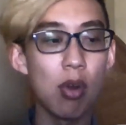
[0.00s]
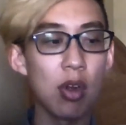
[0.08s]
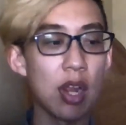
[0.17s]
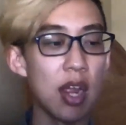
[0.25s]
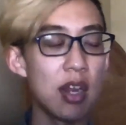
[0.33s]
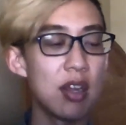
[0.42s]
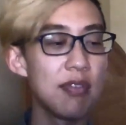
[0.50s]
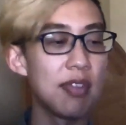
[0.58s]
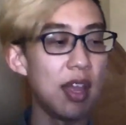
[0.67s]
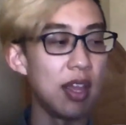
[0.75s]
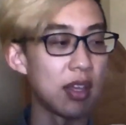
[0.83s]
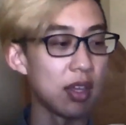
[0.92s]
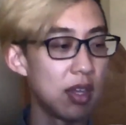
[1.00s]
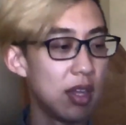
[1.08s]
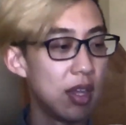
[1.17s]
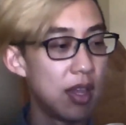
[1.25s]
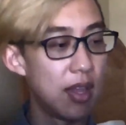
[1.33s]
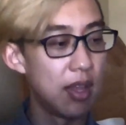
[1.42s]
kind of like
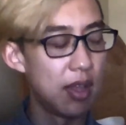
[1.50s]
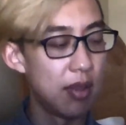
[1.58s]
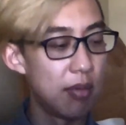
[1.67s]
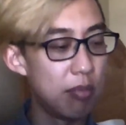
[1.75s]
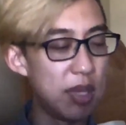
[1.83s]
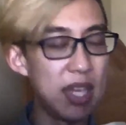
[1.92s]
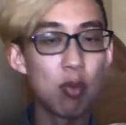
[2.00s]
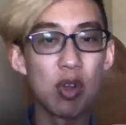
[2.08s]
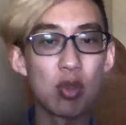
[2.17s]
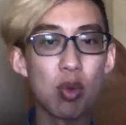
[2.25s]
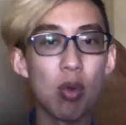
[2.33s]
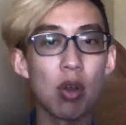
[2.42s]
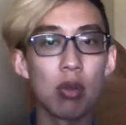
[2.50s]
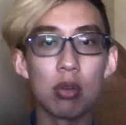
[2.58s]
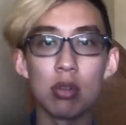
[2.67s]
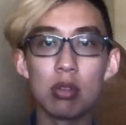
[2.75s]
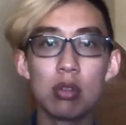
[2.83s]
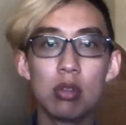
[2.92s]
being rhetorical.